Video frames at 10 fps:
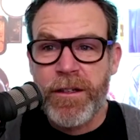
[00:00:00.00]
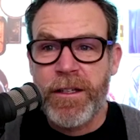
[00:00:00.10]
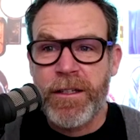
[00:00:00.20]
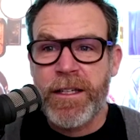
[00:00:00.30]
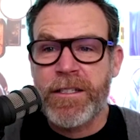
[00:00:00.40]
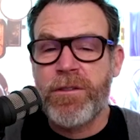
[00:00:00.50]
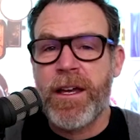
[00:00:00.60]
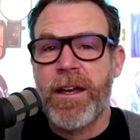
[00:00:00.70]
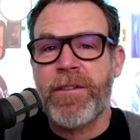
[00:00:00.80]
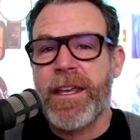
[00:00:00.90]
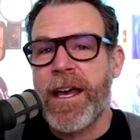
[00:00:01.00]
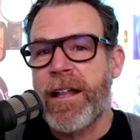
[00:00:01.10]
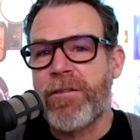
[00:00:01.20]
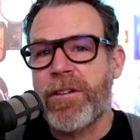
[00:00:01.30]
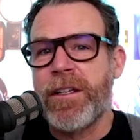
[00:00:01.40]
unless you have a
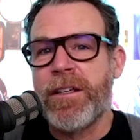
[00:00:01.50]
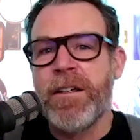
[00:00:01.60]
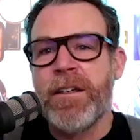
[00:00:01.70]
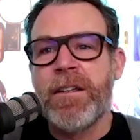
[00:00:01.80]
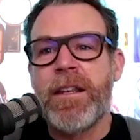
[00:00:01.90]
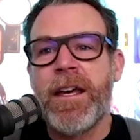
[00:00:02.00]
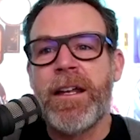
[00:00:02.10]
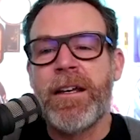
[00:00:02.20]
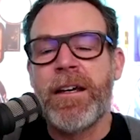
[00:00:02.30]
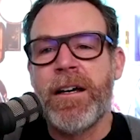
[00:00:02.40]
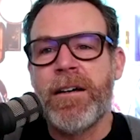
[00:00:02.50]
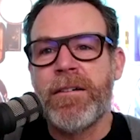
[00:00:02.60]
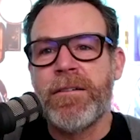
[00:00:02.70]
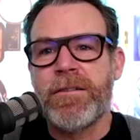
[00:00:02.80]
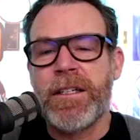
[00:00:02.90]
gallery that,
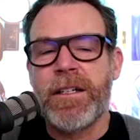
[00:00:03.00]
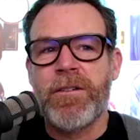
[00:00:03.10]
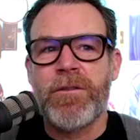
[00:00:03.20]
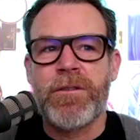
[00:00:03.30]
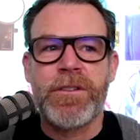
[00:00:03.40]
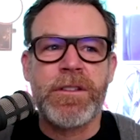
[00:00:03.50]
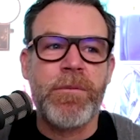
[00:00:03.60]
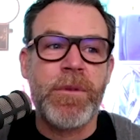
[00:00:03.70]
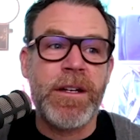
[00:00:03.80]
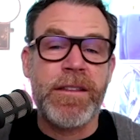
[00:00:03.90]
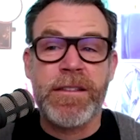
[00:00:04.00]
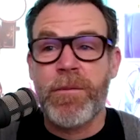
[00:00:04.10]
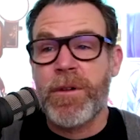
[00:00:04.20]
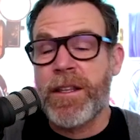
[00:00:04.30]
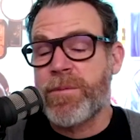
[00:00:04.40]
or somebody
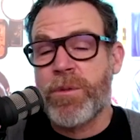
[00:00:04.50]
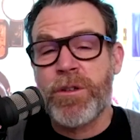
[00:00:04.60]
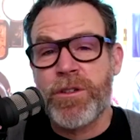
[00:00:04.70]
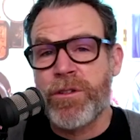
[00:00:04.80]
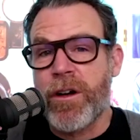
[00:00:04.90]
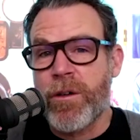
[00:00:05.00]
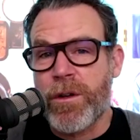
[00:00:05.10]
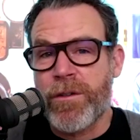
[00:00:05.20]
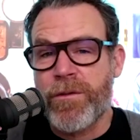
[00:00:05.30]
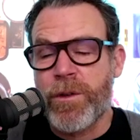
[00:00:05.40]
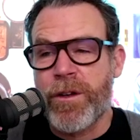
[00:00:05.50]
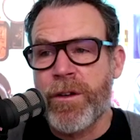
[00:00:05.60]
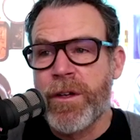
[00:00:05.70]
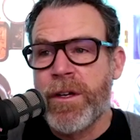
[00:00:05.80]
that's pushing your artwork for you,